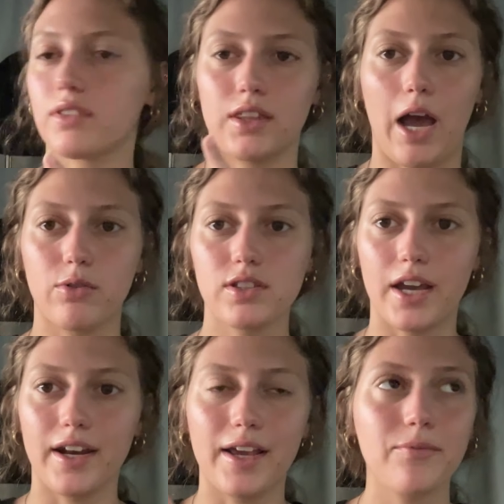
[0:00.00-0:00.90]
That was
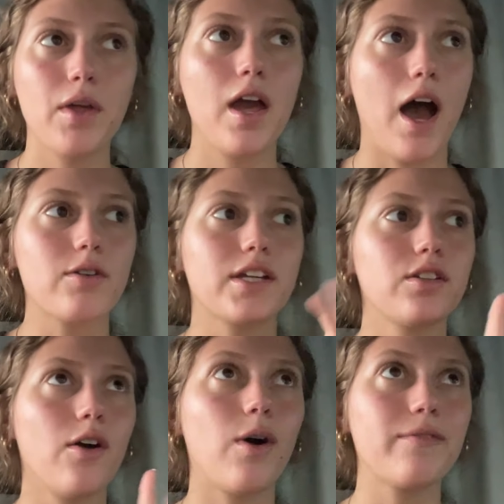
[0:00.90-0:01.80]
lightning. I was like,
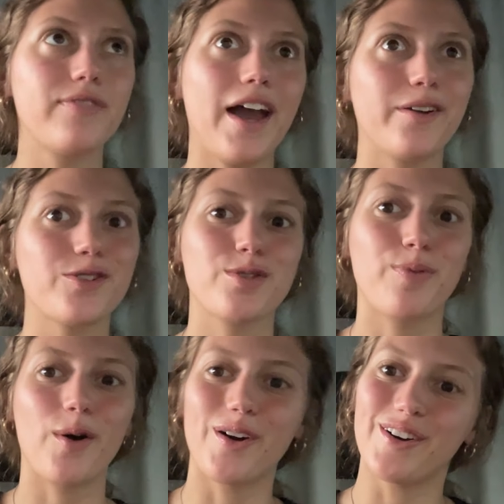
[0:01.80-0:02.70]
no, I'm fine, I'll just
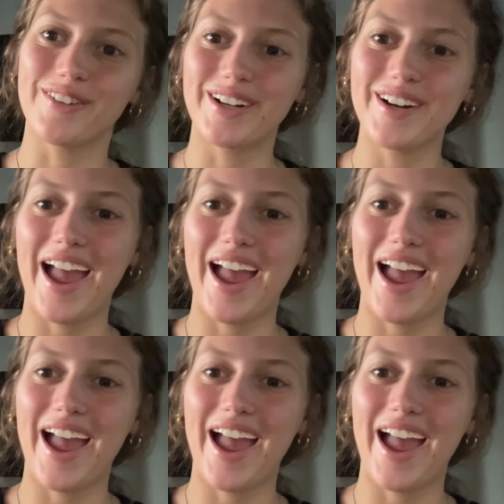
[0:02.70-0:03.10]
pull over.